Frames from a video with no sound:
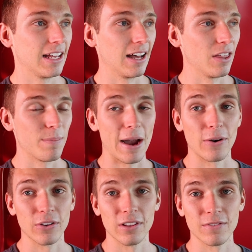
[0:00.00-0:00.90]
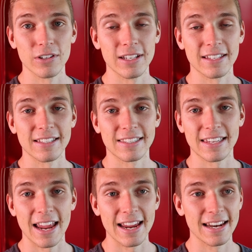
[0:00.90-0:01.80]
The power delivery is
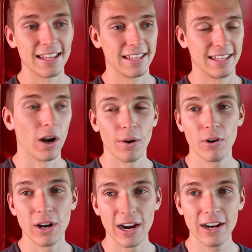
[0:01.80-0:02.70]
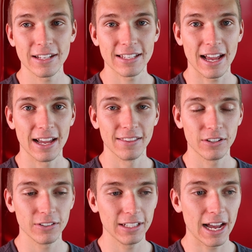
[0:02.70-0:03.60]
insane. When I rode Eric's, I
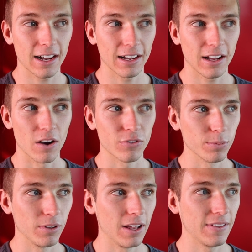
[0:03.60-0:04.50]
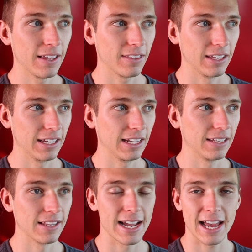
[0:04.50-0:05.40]
literally got comfortable on that thing
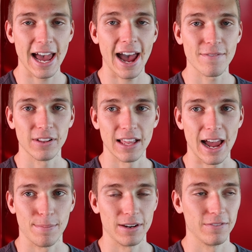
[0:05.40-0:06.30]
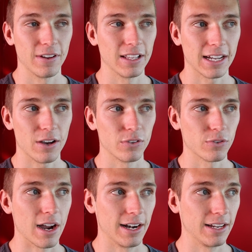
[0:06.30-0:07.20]
in like a half a lap, and it felt like I was
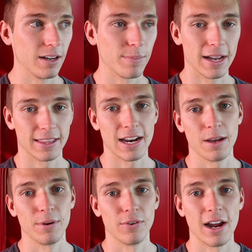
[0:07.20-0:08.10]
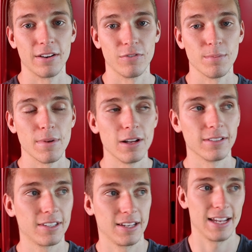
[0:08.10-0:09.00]
riding a bike that I had been riding for
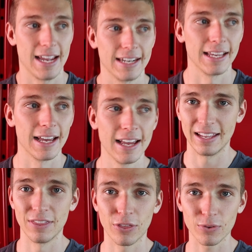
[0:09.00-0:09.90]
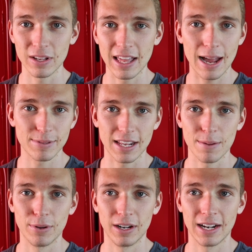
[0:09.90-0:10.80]
months. And in the 3 laps that
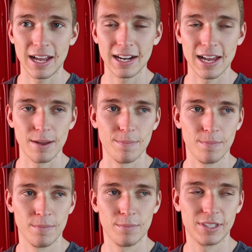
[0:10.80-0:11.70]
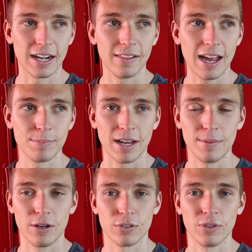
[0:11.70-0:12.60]
I put in on it, I set a lap time
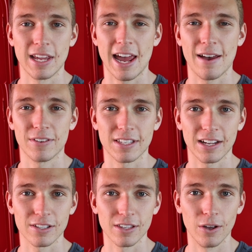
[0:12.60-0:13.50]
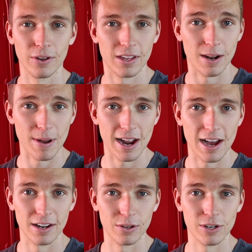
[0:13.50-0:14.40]
that was only a half a second slower than on my
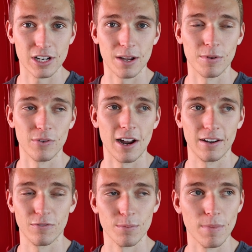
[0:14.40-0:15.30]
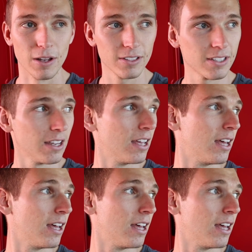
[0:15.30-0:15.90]
Honda, which I had been riding for months.